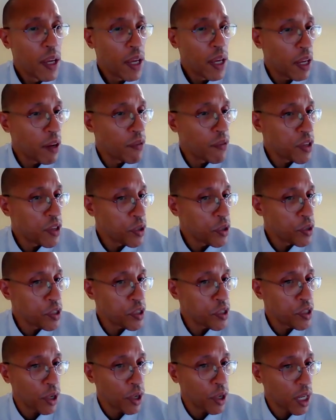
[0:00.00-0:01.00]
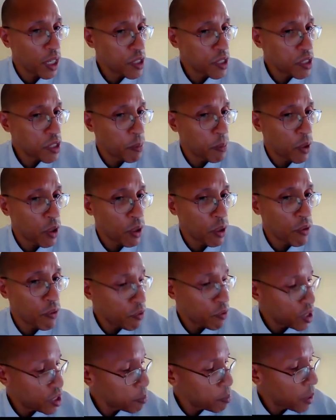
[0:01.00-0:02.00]
and reduces your customer
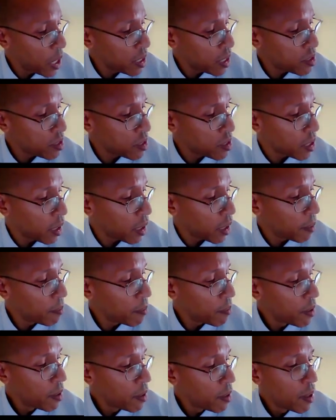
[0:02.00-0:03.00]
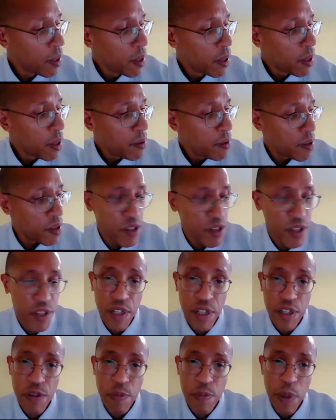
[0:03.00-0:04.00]
response time. This is
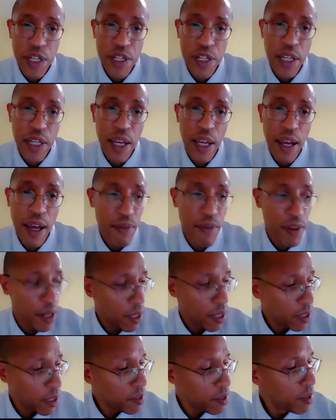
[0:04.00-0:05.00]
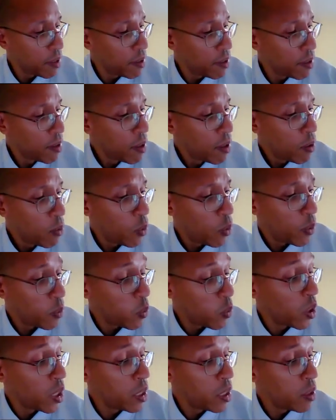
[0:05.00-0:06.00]
especially evident when
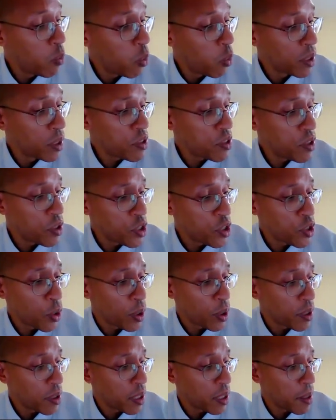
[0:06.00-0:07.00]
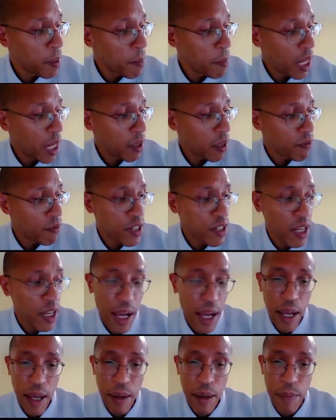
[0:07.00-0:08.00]
one wants to shorten the amount of
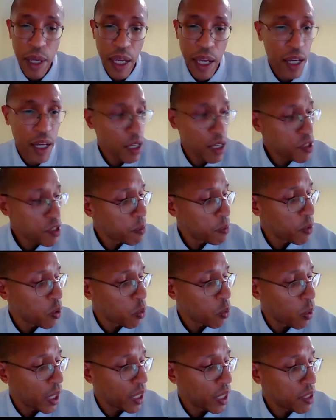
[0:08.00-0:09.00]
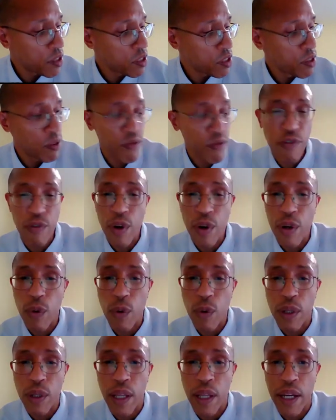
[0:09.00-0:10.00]
time a customer waits for an
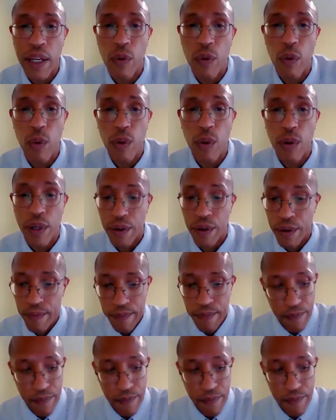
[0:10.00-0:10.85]
online order.